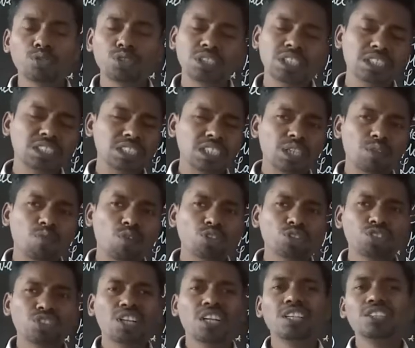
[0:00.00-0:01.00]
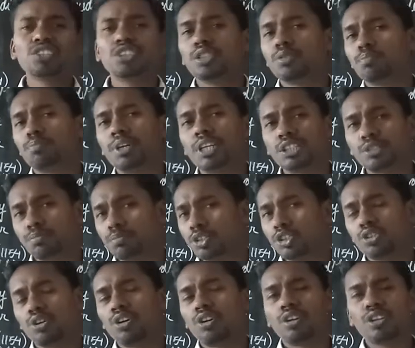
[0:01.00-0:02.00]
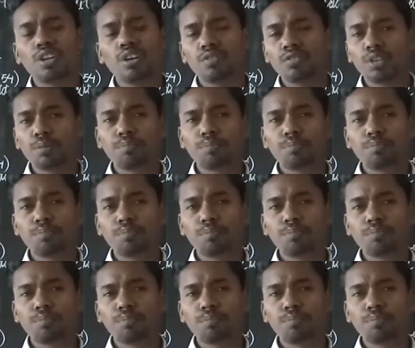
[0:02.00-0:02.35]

since it was religion based, majority of